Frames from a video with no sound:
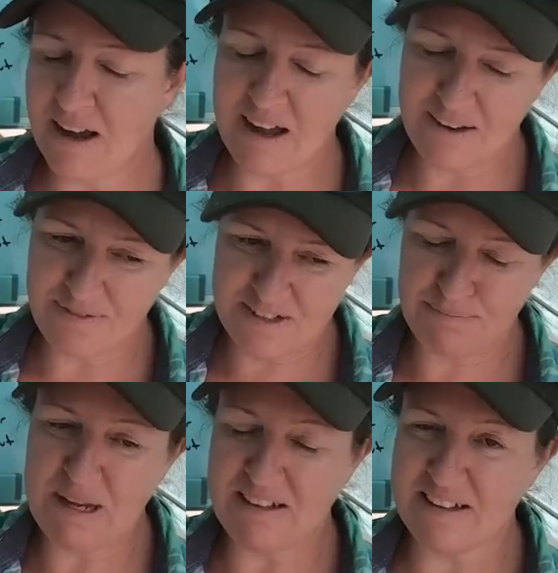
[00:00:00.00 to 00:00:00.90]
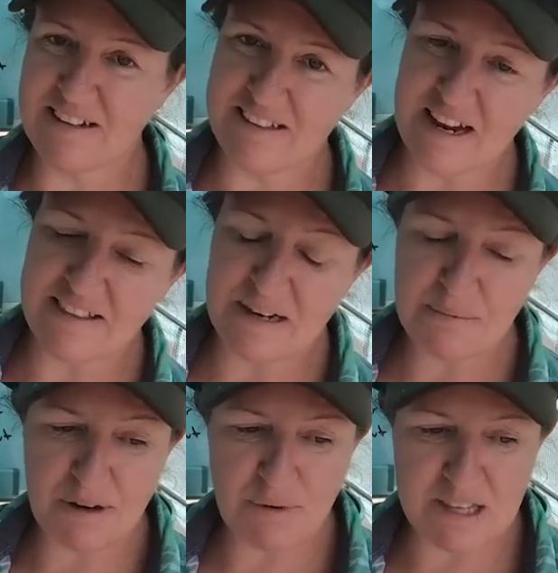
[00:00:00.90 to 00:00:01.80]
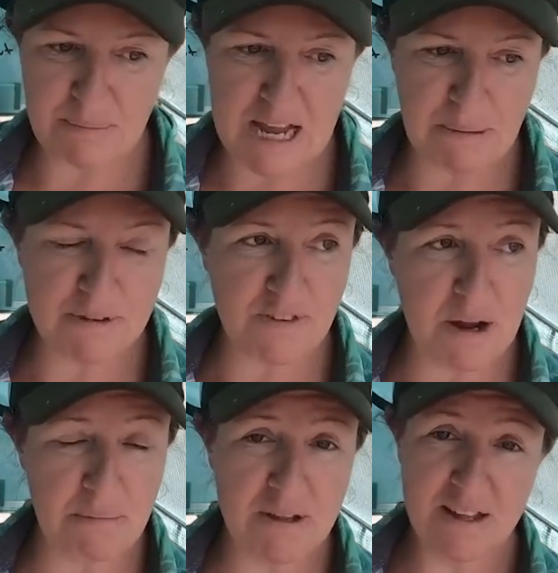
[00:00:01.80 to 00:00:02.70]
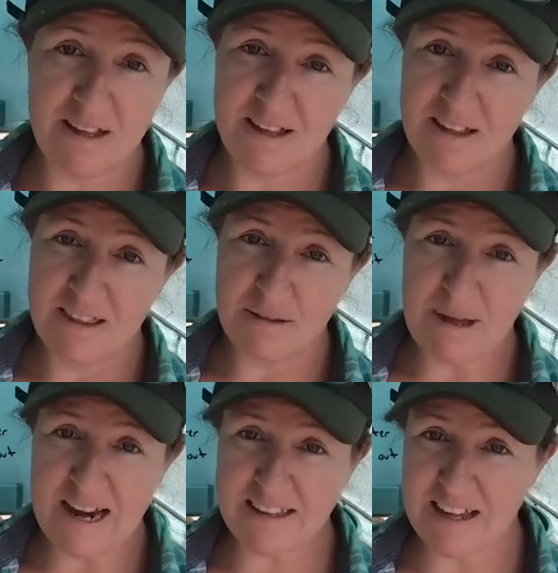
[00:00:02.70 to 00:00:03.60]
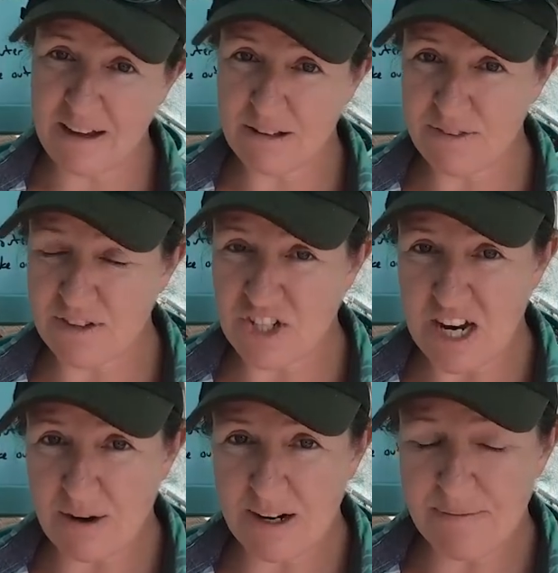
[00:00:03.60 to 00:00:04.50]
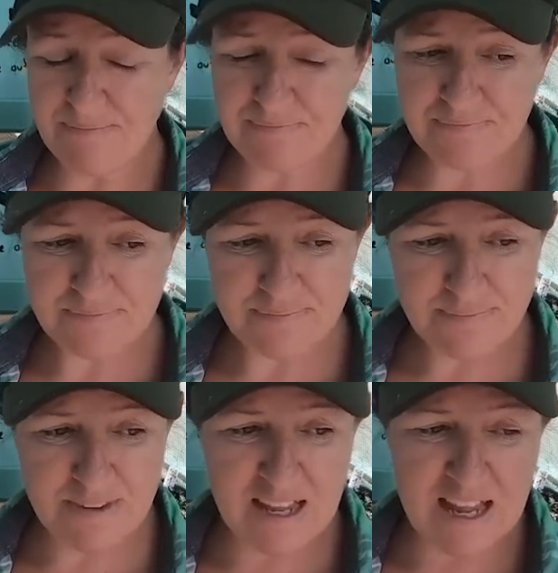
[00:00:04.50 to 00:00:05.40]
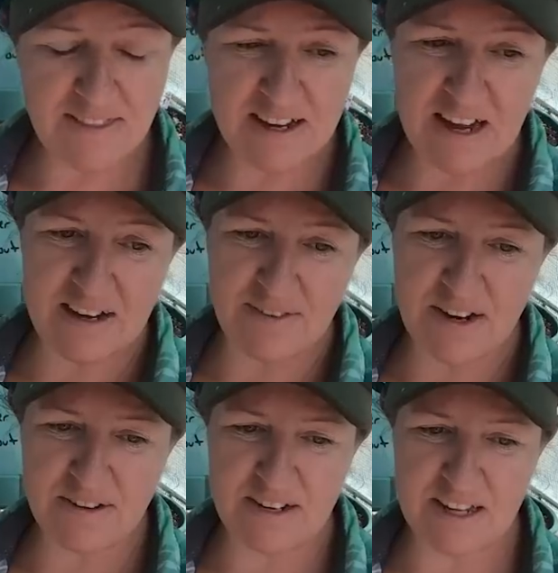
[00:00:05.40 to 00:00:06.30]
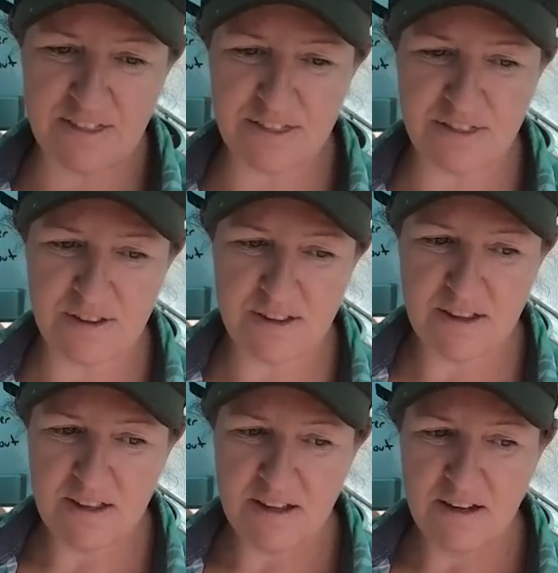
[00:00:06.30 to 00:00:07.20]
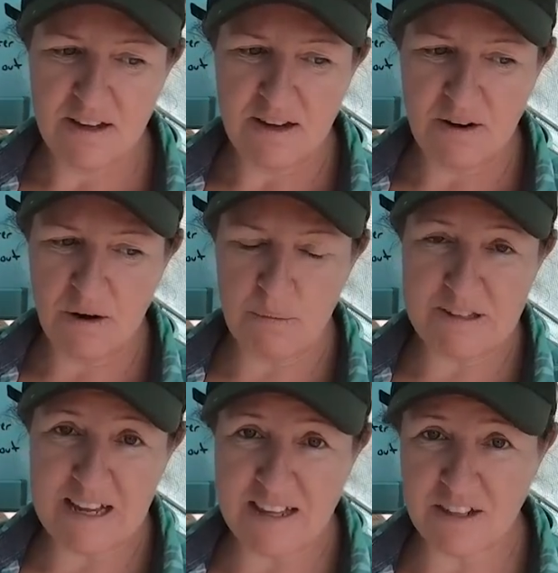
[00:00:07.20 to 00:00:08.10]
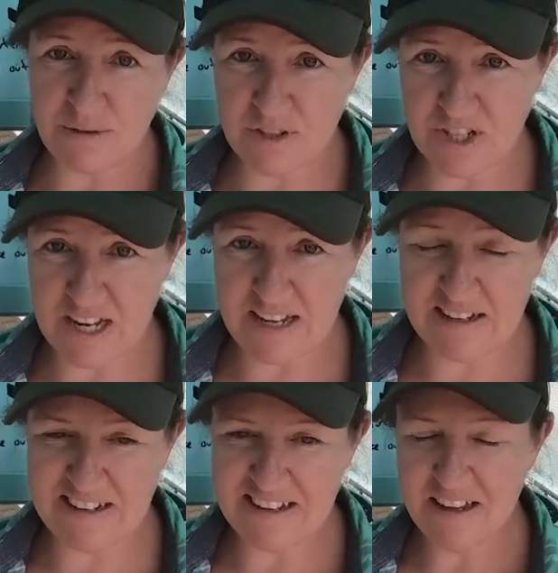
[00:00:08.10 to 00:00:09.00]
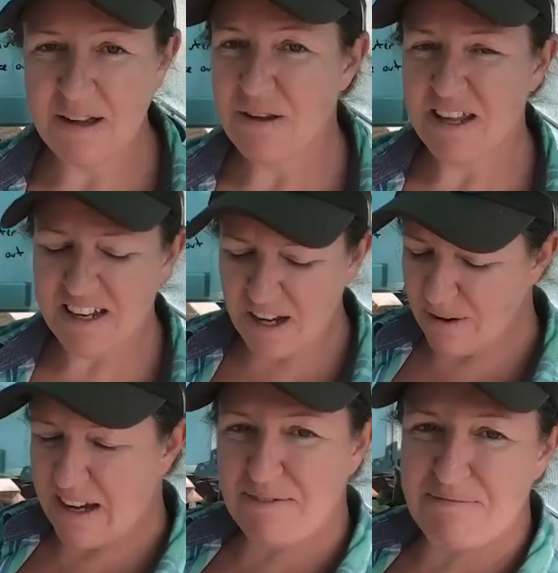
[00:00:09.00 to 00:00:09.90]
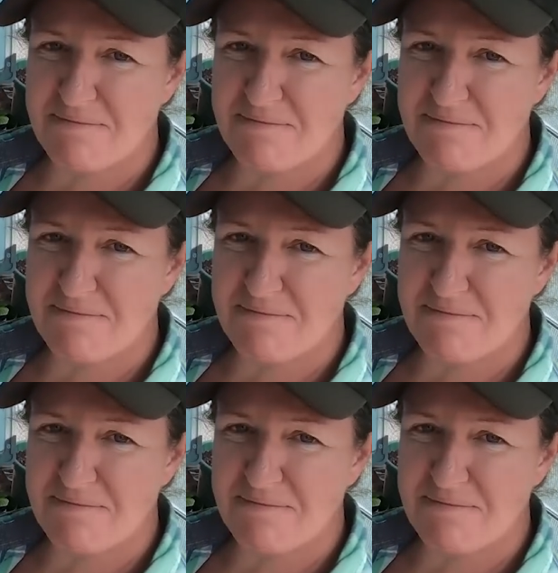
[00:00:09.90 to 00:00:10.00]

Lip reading: I've just basically decided that I'm going to run the pipes from the back of the house for the shower, and then kind of underneath or beside the tool shed. You know what?